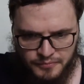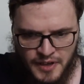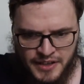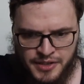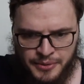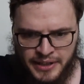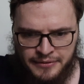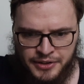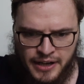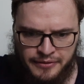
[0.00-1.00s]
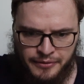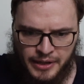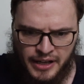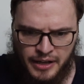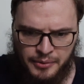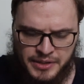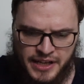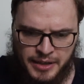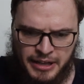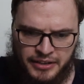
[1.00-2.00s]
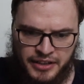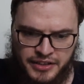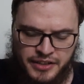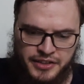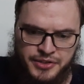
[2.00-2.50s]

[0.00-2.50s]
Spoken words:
Alright, so we left off, we're talking about the